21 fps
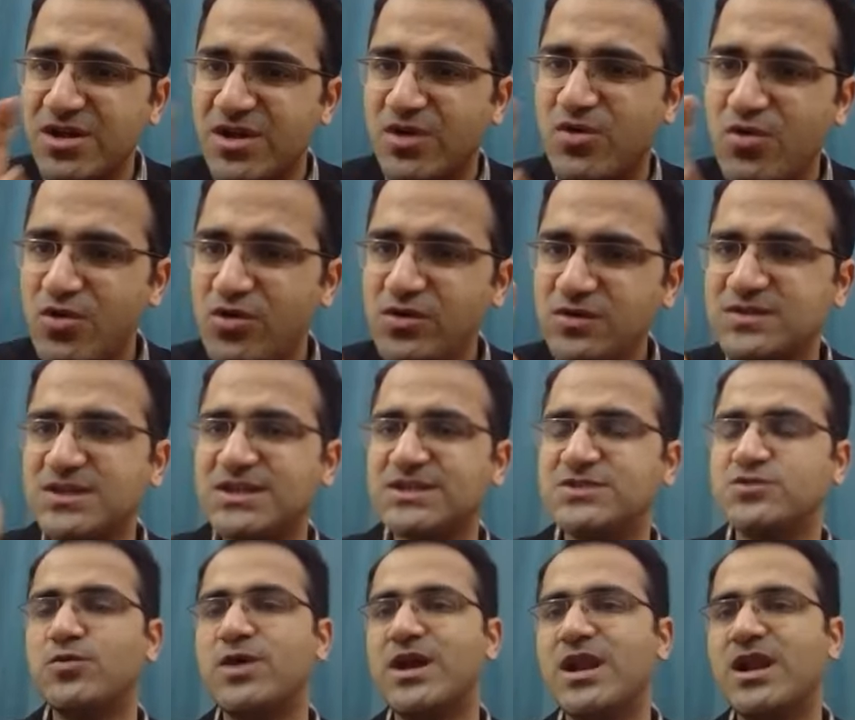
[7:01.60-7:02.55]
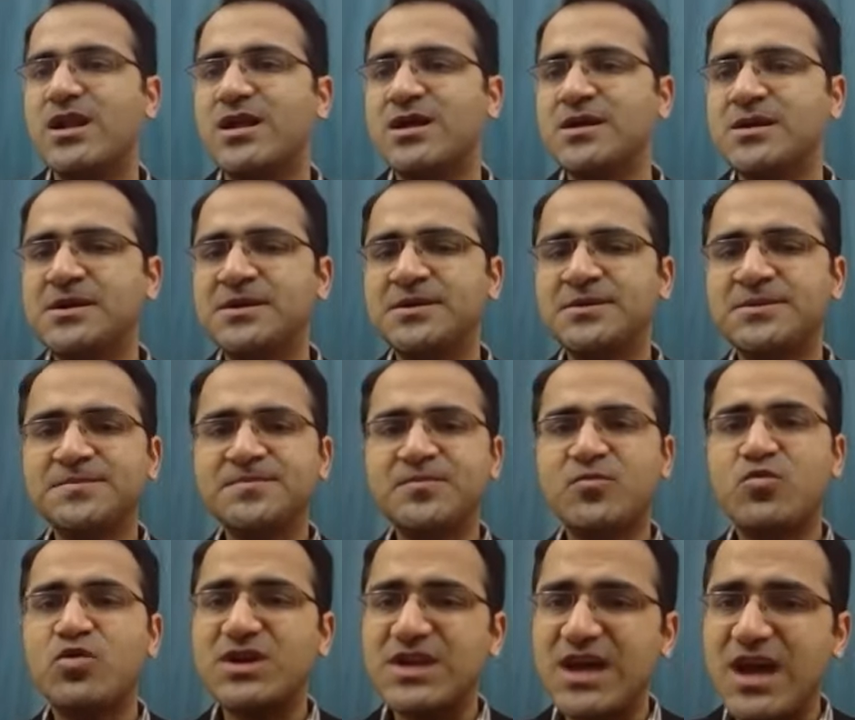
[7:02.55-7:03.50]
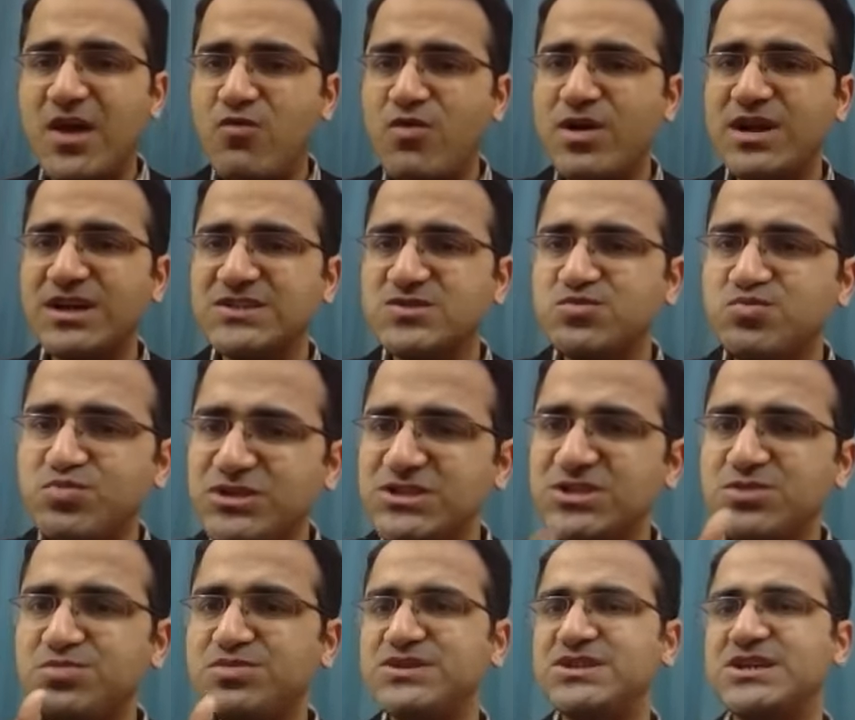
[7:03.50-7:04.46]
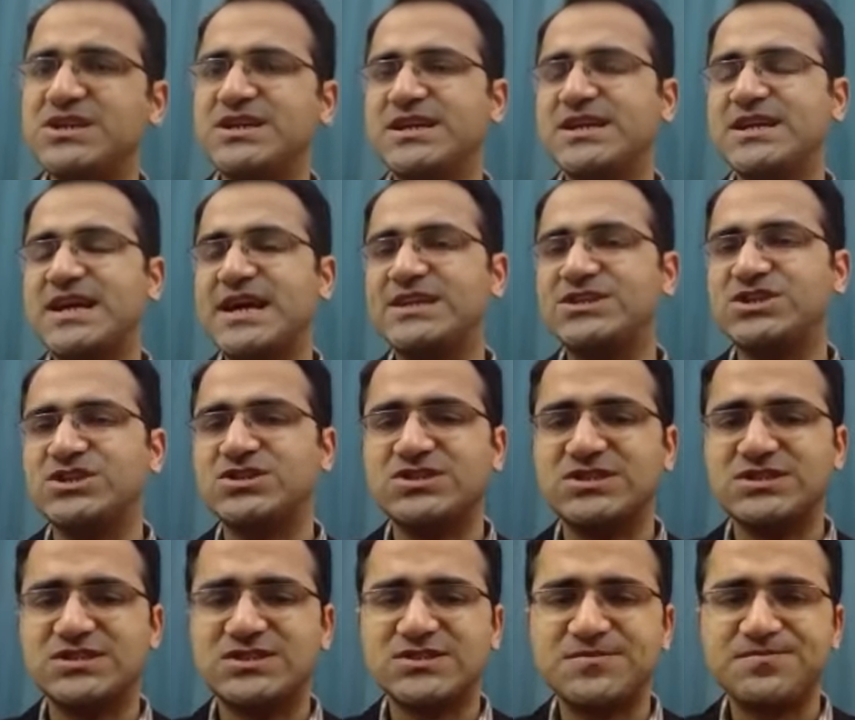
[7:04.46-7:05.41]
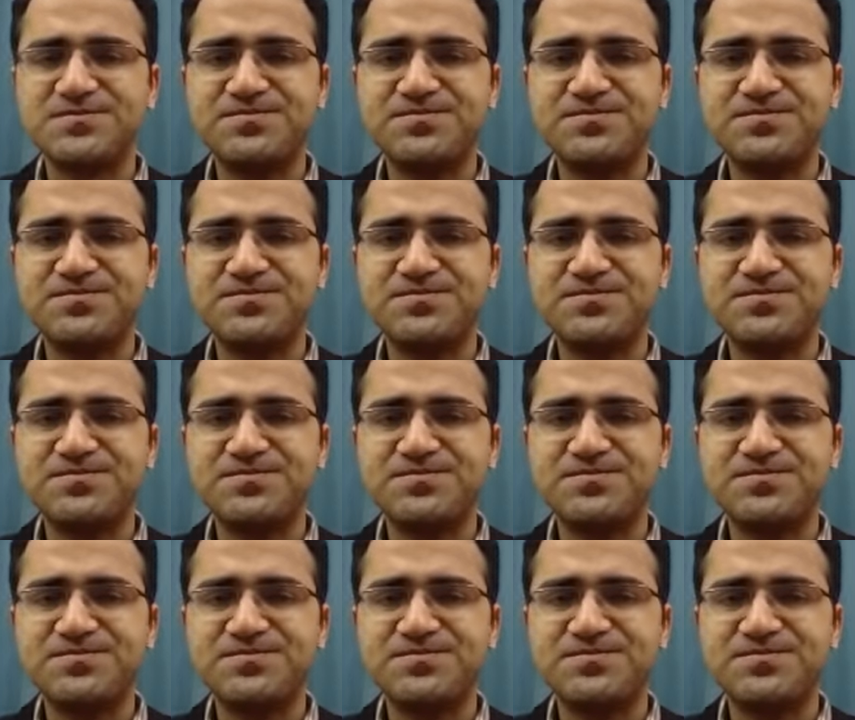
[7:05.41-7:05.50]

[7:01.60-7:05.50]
the cause as well whatever is precipitating HHS.